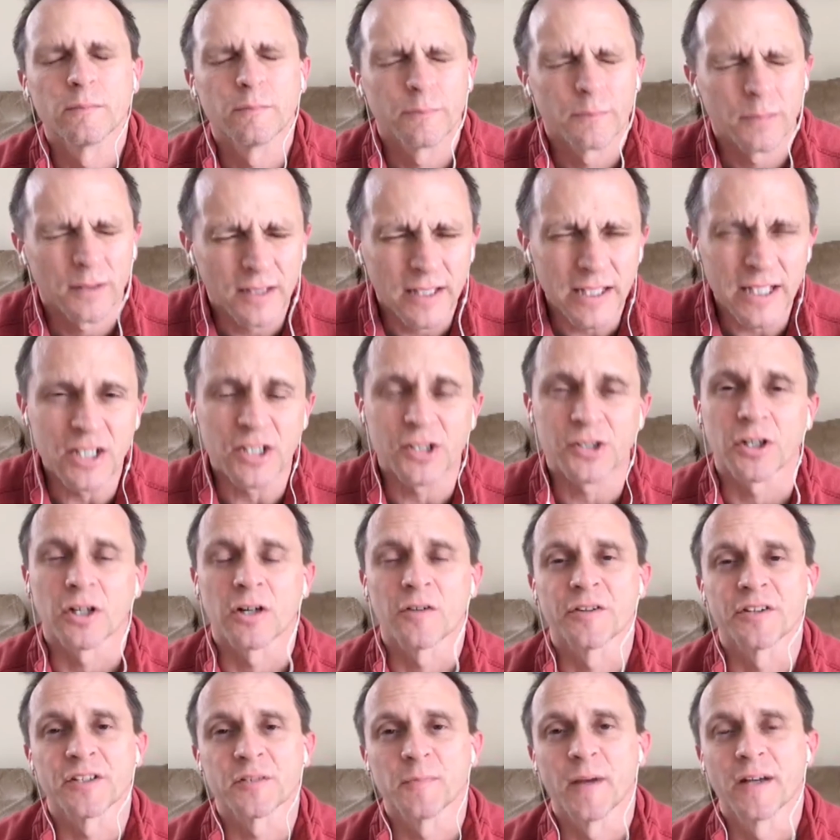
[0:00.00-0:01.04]
Please share
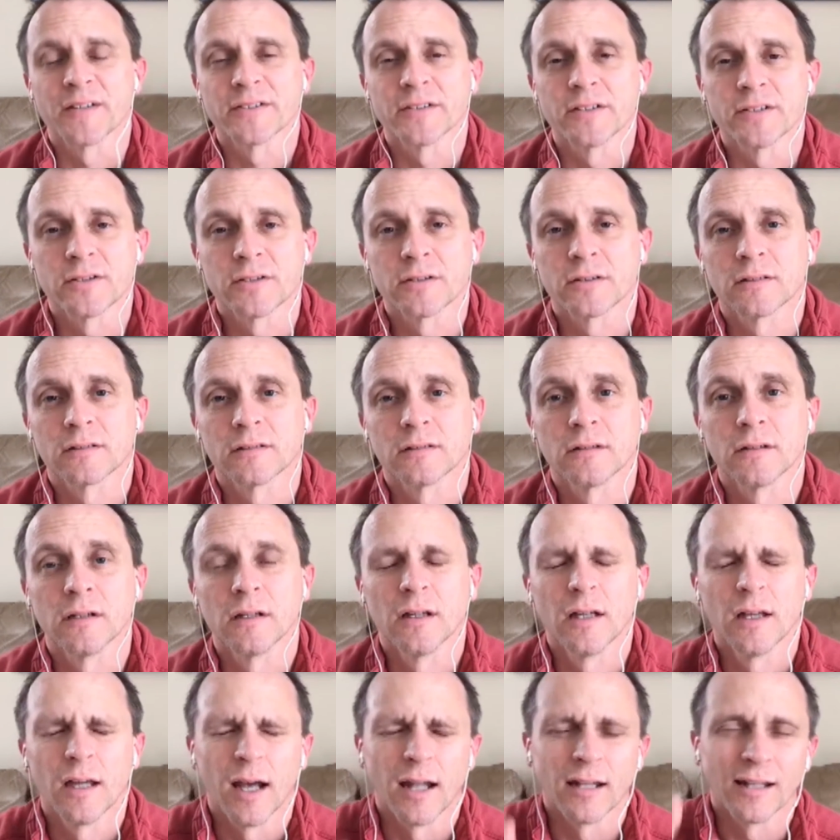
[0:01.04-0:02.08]
this message
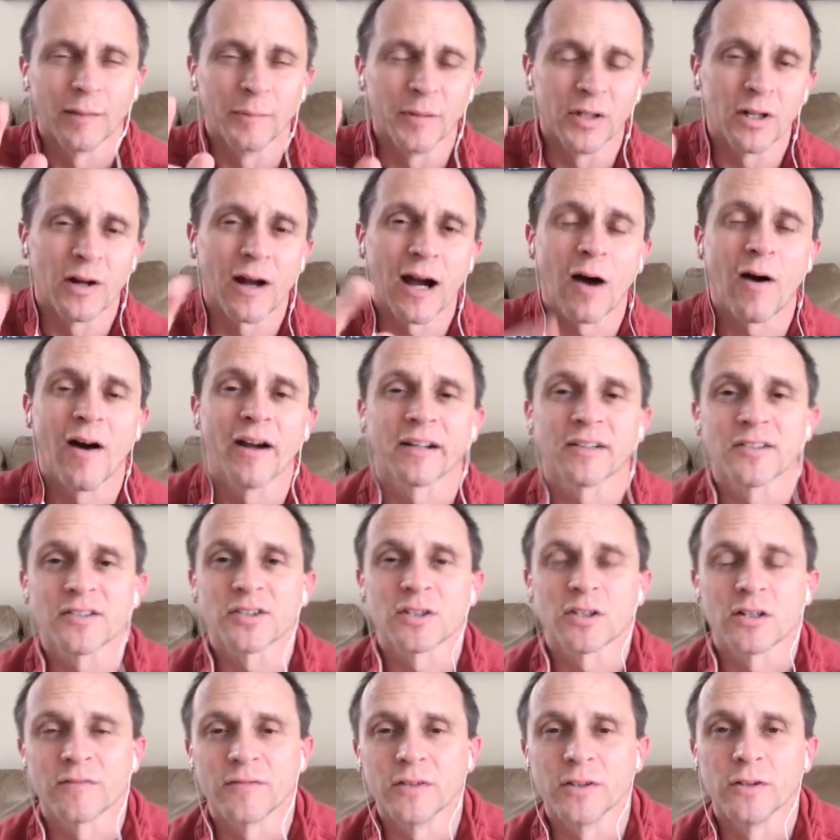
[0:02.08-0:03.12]
and let me know how I can
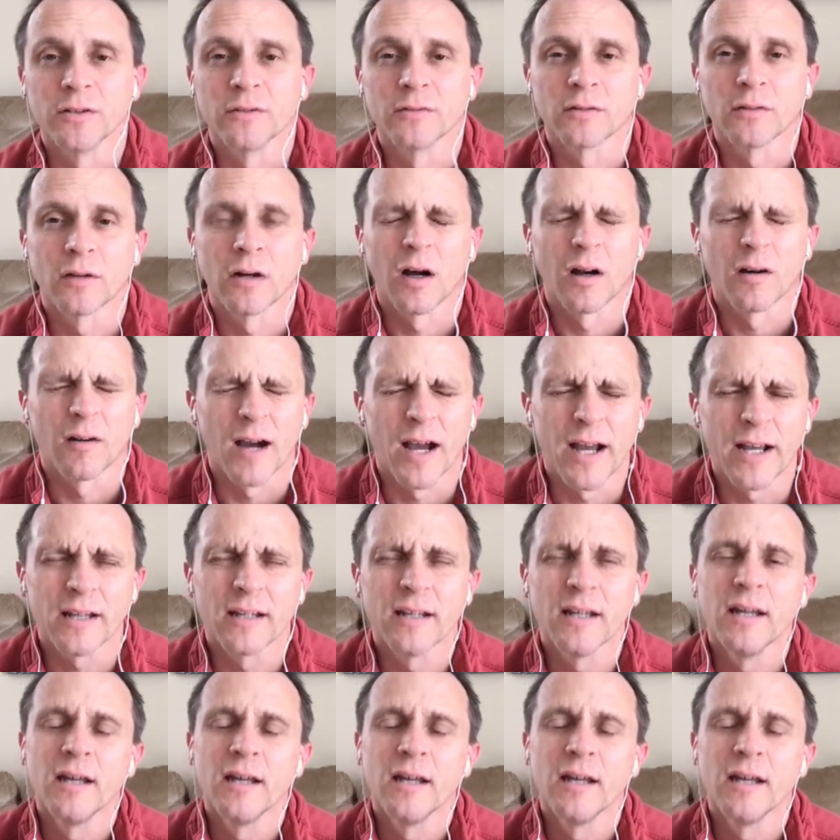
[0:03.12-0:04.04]
serve you. All right?